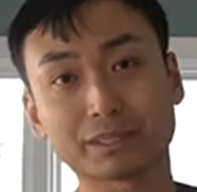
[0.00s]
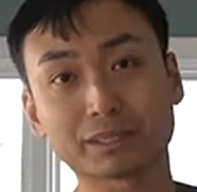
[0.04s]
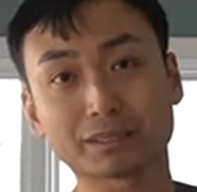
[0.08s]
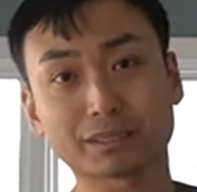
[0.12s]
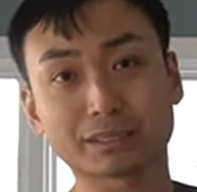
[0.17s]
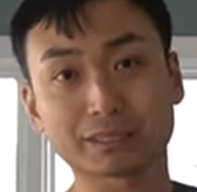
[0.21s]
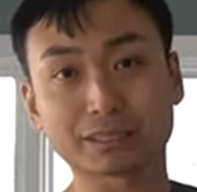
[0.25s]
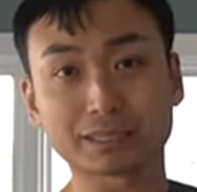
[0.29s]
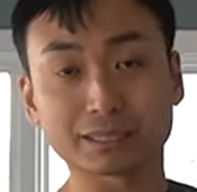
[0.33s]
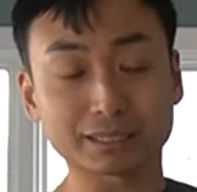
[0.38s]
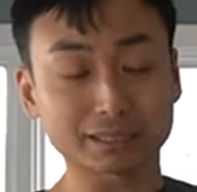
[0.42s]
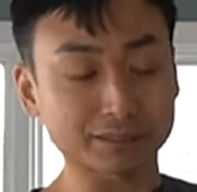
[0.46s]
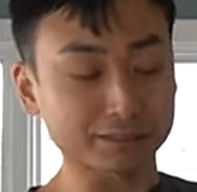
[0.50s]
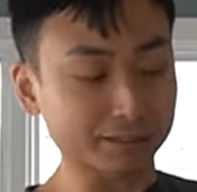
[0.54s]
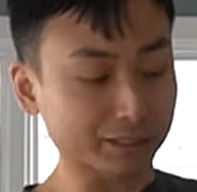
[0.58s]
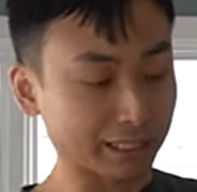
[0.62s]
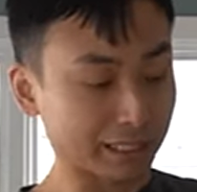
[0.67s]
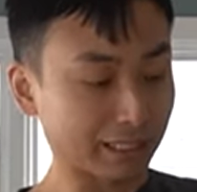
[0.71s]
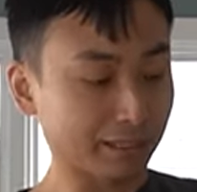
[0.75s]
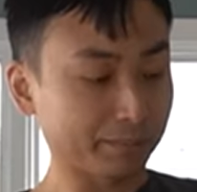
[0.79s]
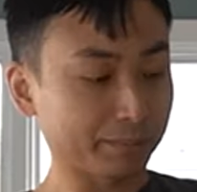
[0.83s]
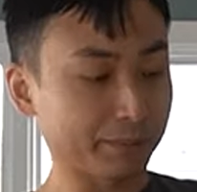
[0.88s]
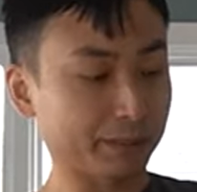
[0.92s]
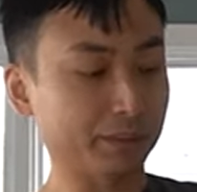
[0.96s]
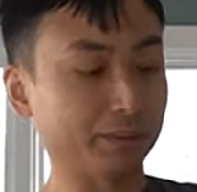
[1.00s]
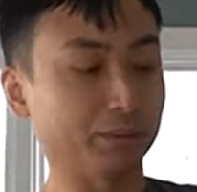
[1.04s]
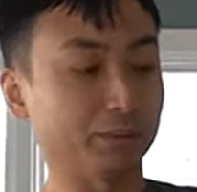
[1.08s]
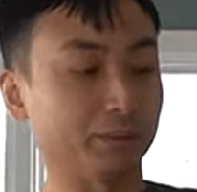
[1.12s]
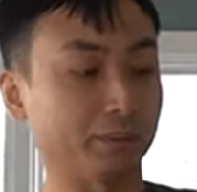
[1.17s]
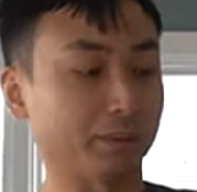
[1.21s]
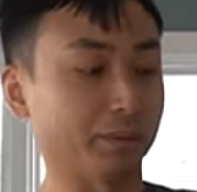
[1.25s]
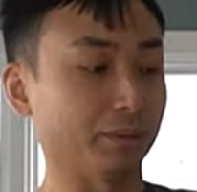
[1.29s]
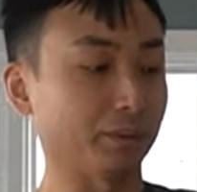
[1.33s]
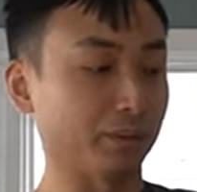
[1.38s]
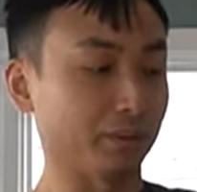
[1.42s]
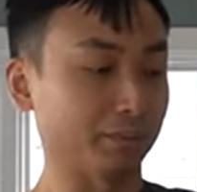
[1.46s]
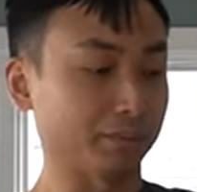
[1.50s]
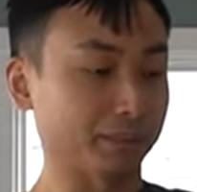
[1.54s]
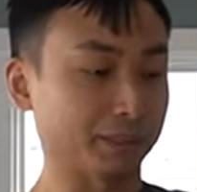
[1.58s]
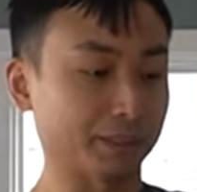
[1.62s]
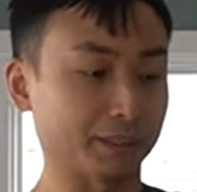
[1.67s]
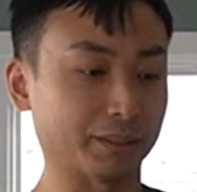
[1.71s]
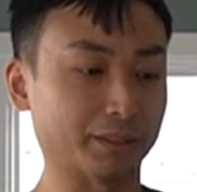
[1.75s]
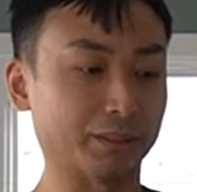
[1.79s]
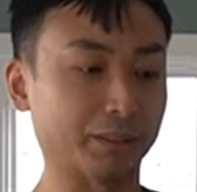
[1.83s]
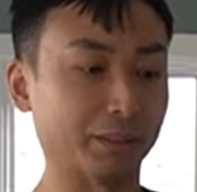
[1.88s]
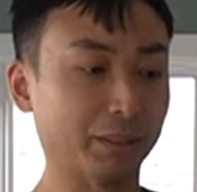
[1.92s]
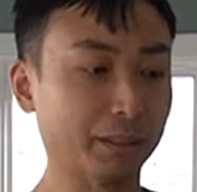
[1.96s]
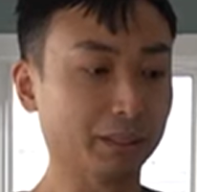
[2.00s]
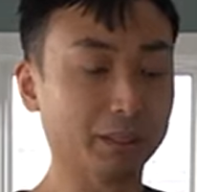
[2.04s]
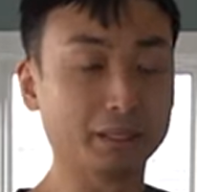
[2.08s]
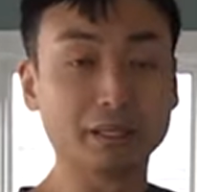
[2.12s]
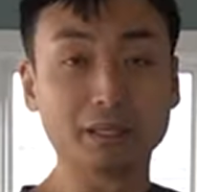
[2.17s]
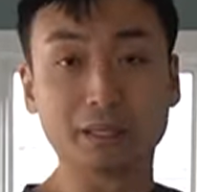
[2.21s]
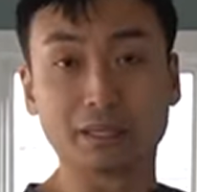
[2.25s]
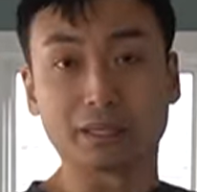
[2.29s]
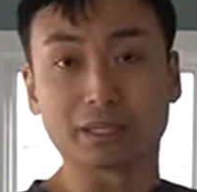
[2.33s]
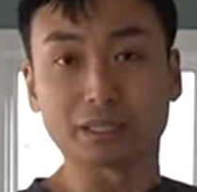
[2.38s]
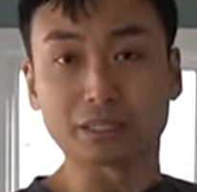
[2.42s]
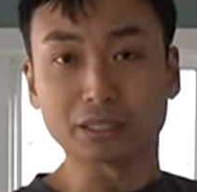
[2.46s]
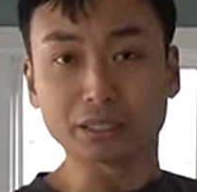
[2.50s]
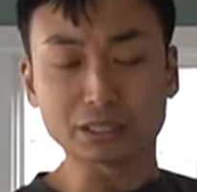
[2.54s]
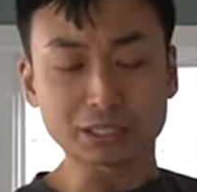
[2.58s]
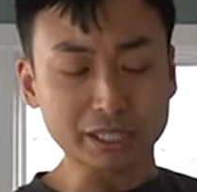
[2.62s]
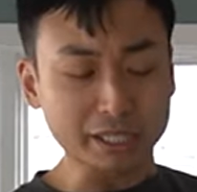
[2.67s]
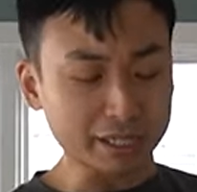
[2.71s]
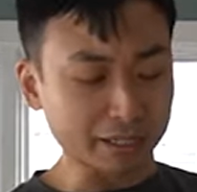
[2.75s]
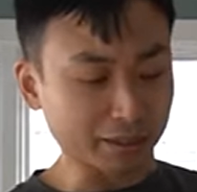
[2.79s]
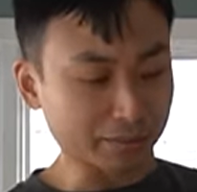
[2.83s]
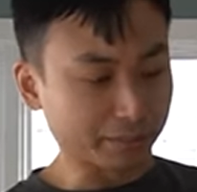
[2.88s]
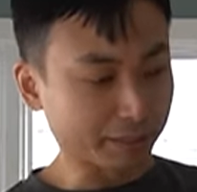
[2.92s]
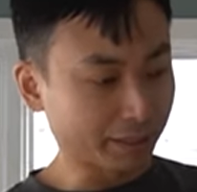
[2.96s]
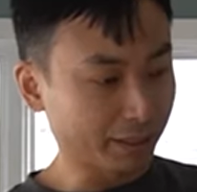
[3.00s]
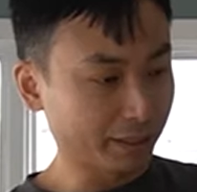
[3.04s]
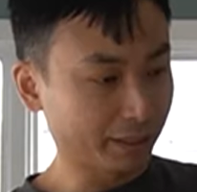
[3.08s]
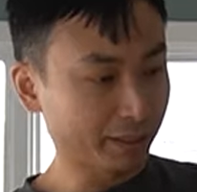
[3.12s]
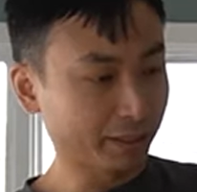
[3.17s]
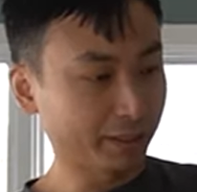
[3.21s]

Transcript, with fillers: it still keeps you warm, so good job.